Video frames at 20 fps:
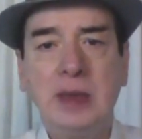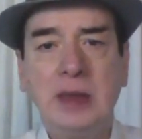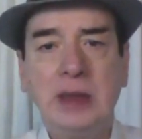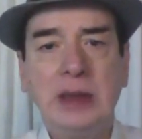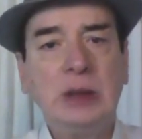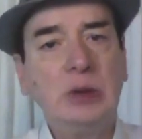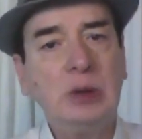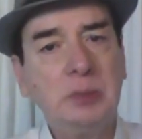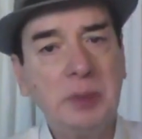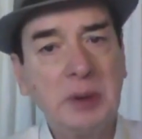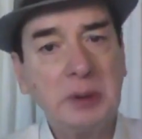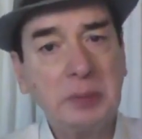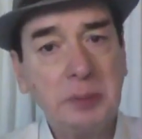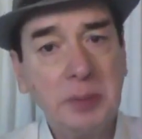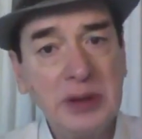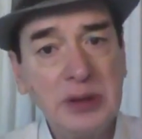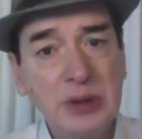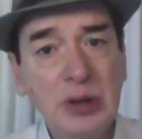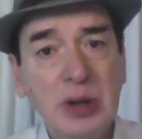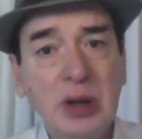You'll
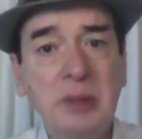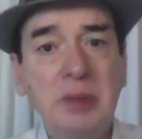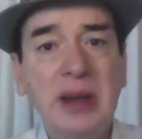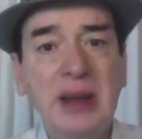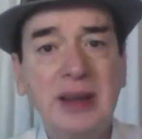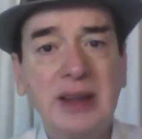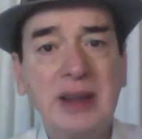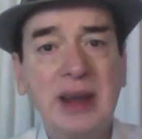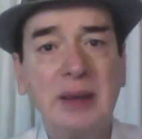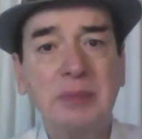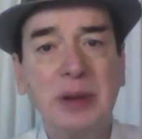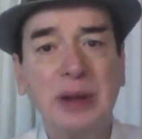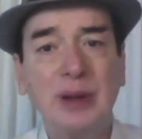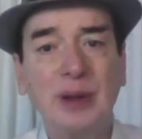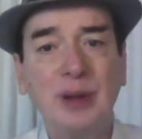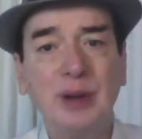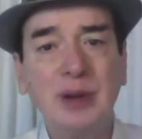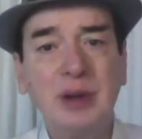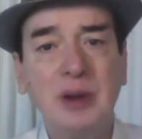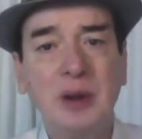perpetually be unhappy, no?